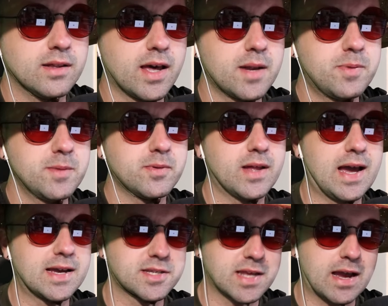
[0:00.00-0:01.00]
A lot of people
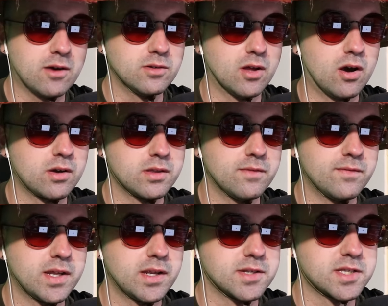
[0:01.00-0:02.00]
ask how long the
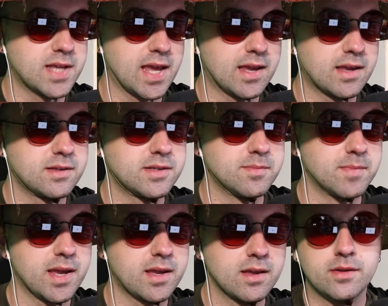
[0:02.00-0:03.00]
videos take to
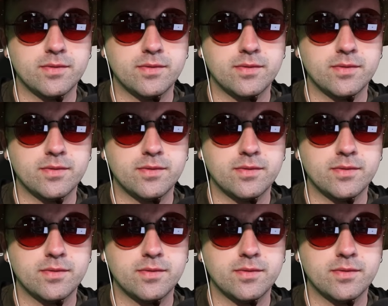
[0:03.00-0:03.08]
make.